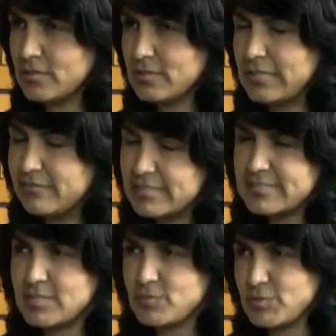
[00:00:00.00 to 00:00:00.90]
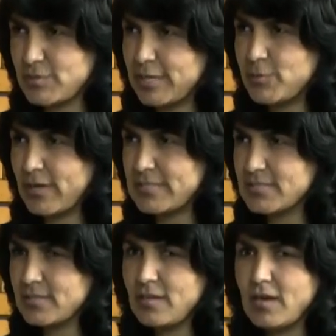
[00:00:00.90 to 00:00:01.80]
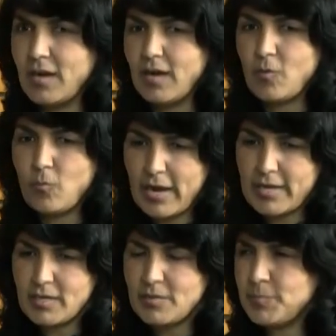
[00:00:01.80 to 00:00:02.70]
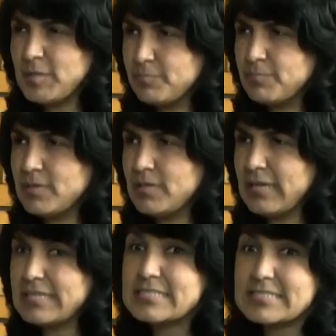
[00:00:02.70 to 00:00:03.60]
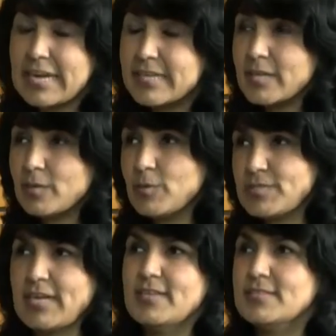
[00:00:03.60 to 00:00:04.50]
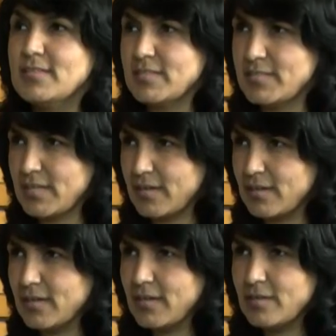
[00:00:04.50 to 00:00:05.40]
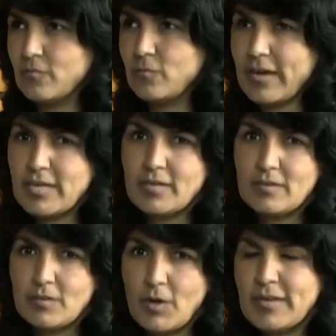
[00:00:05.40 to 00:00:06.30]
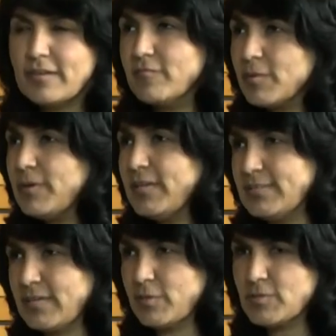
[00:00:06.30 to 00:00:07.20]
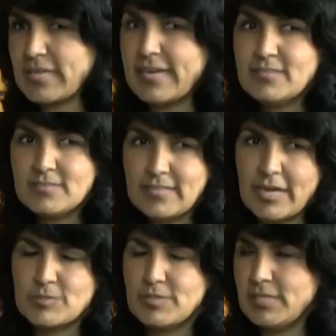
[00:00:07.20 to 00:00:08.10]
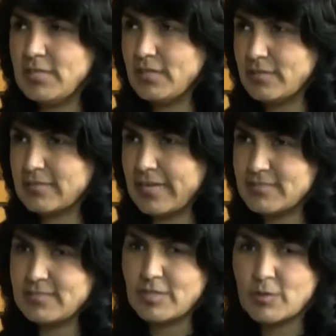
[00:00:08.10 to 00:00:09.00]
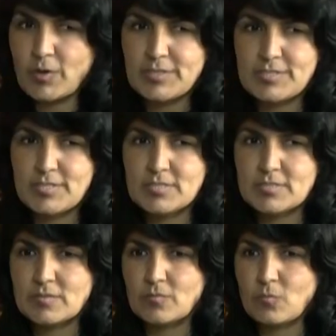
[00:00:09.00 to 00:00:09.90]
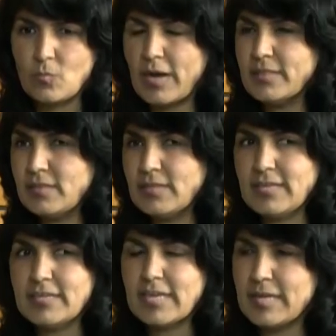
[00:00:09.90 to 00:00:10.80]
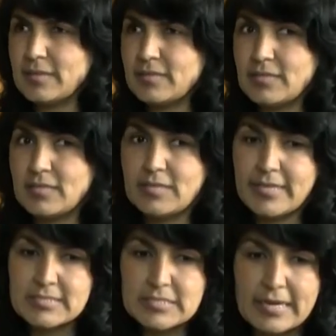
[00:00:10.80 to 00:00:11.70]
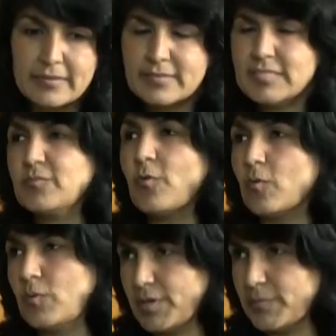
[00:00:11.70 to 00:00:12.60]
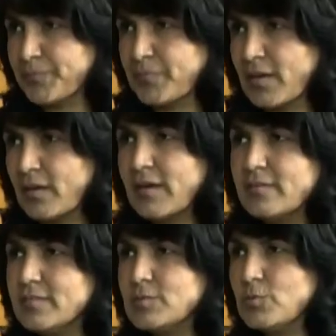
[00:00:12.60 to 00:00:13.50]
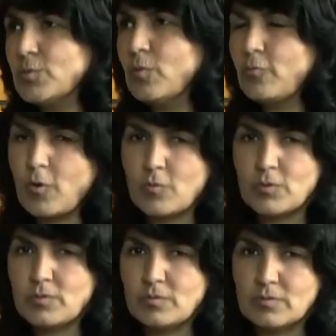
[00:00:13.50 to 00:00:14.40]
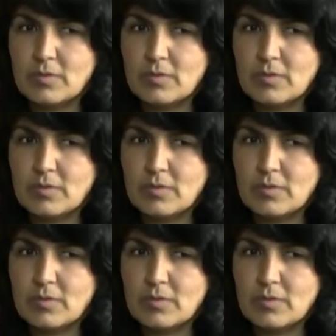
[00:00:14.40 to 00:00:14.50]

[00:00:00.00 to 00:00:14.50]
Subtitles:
Living Science was trying to answer. Why aren't people excited about science in India? Why are not everybody excited? Because science is actually, science and technology is one thing that takes countries forward. Countries don't go forward